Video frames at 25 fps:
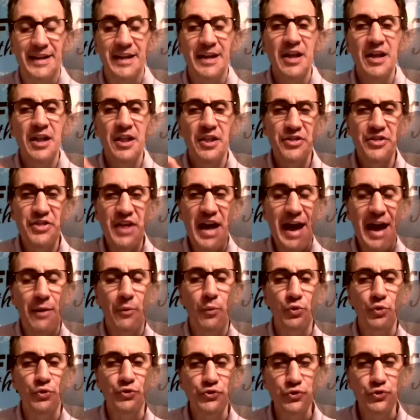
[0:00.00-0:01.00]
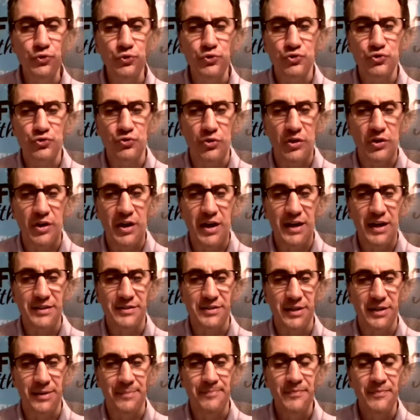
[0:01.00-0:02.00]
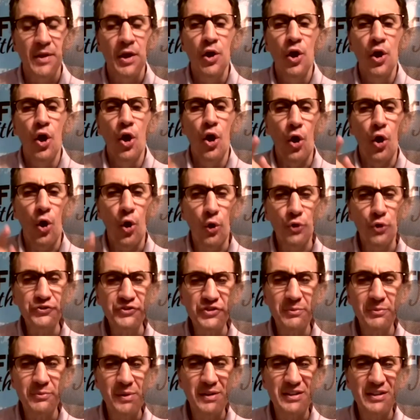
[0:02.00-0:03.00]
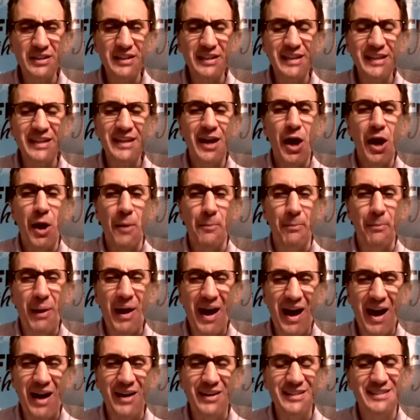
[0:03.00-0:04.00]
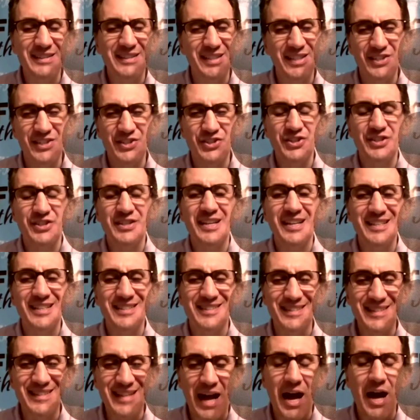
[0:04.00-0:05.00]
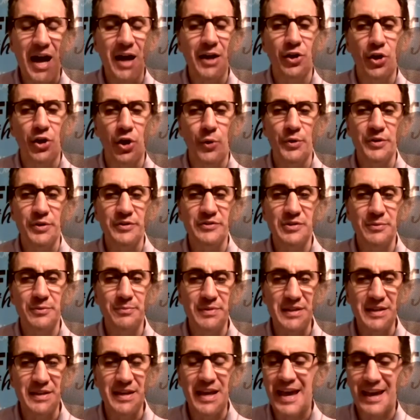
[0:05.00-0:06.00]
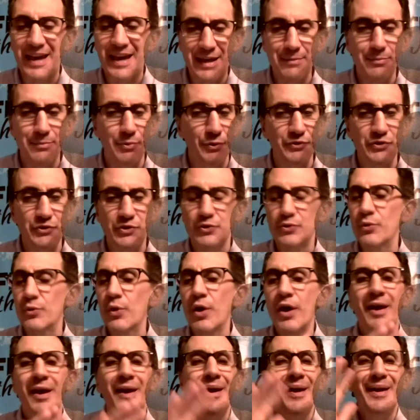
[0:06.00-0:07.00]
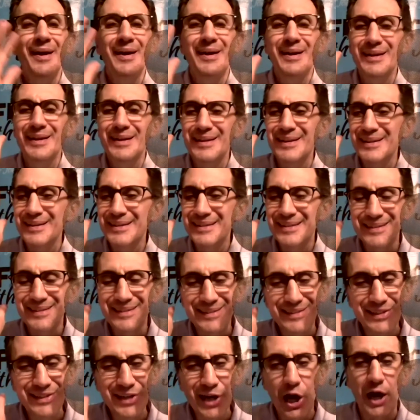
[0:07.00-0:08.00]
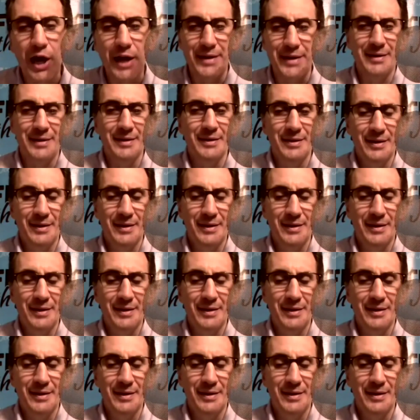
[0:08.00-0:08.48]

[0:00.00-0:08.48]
it that will neutralize it. Ultimately, a politician is not going to be able to gut